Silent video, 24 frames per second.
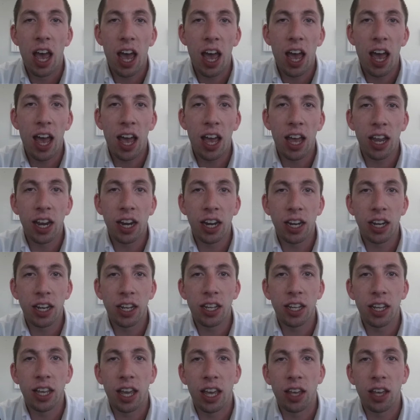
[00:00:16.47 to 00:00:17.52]

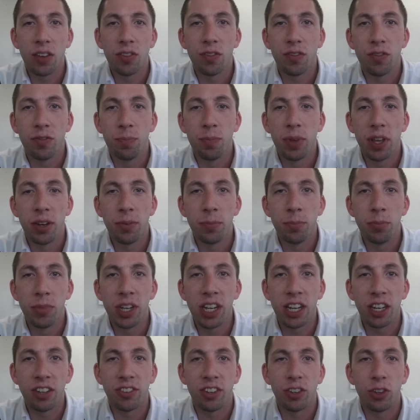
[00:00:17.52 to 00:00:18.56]
I have been
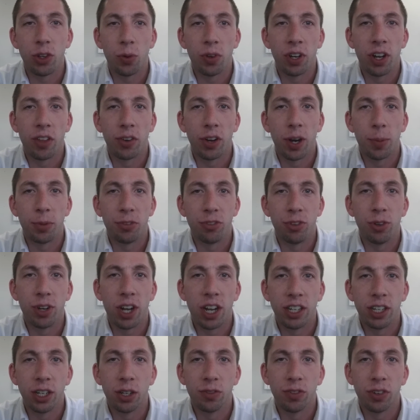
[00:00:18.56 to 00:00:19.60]
meaning to do another episode
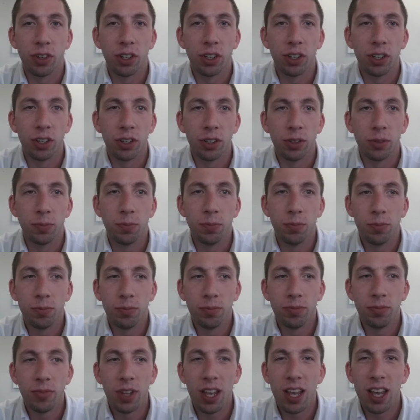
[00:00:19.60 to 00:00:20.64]
on here for,
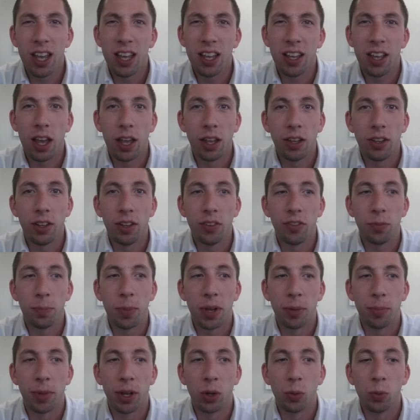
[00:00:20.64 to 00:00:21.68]
it's
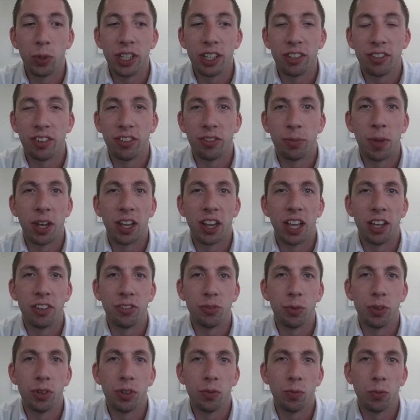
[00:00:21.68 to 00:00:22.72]
been about a week since my
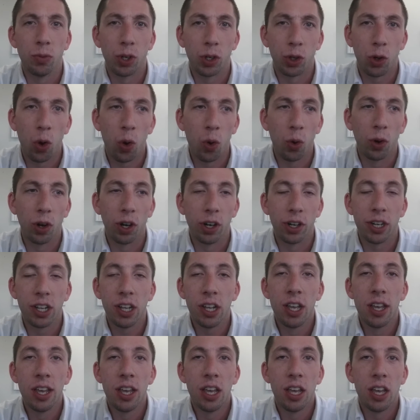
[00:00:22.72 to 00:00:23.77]
last record.
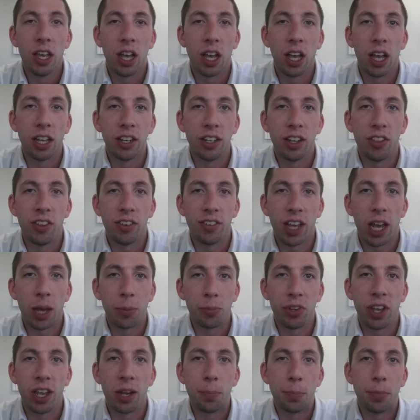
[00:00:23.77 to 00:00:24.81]
I did the
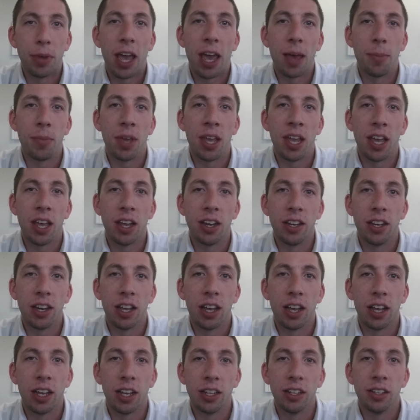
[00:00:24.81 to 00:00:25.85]
top 10 Batman
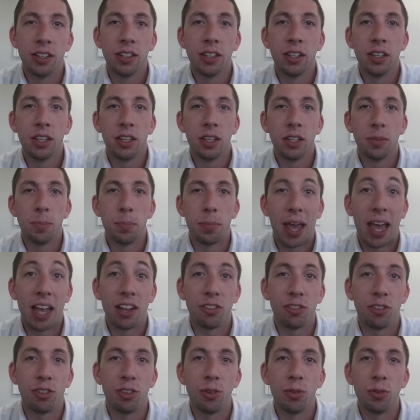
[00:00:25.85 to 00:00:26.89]

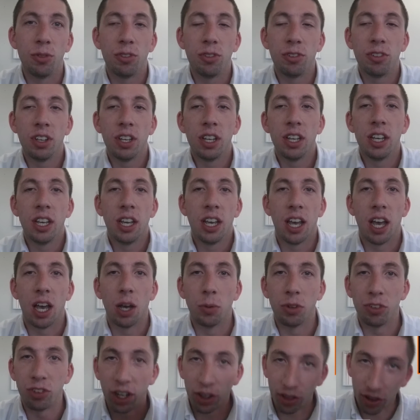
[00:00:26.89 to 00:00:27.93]
bat suits,
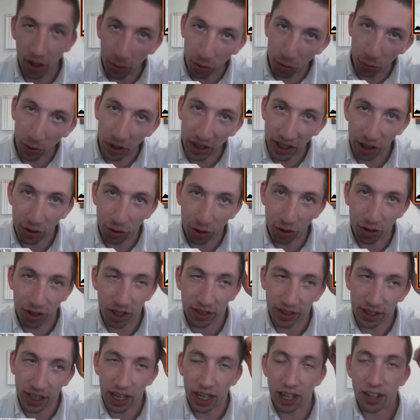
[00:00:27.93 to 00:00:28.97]
which I thought was pretty
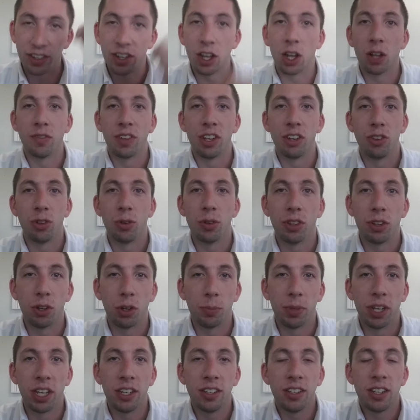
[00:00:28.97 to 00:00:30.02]
interesting to kind of delve into a
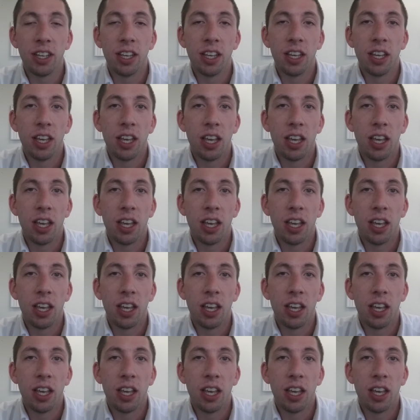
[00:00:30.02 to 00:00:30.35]
little bit.